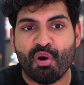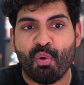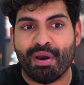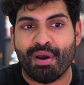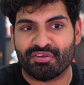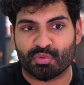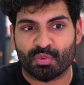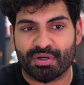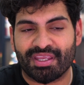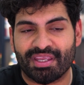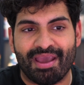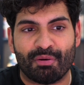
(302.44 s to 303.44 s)
what is
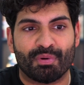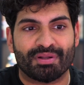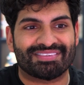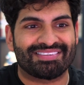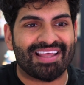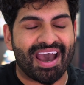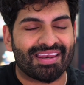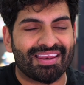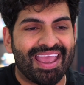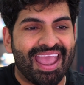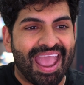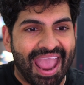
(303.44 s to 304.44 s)
working and what's not.
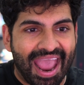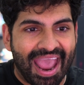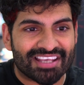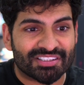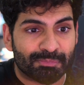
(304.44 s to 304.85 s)
Ask